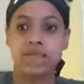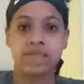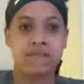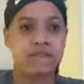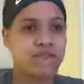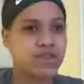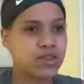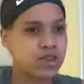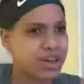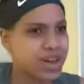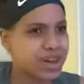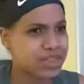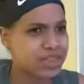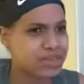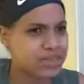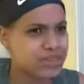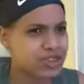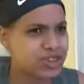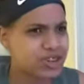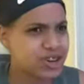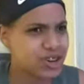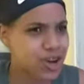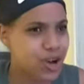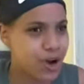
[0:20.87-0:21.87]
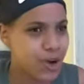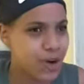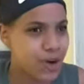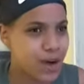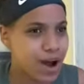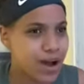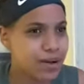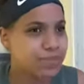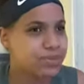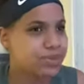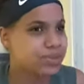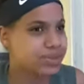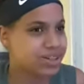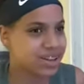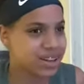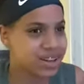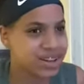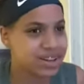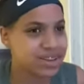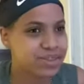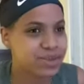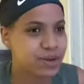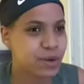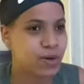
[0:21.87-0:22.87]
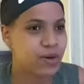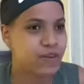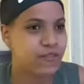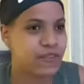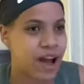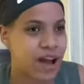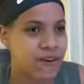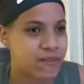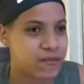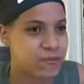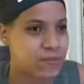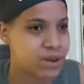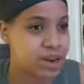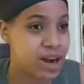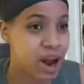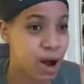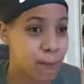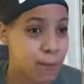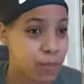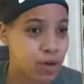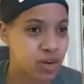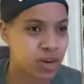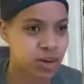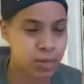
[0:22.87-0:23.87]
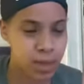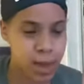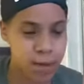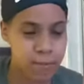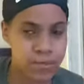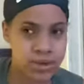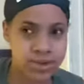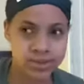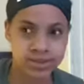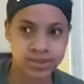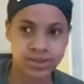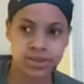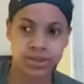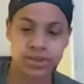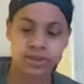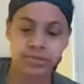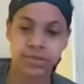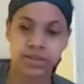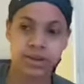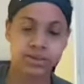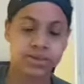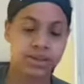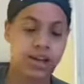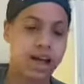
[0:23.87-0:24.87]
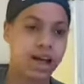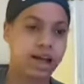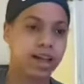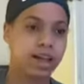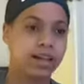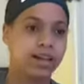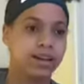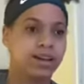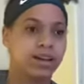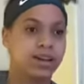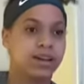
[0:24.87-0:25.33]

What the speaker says: For you guys to know, I'm sick, so if I haven't been uploading that much, it's because I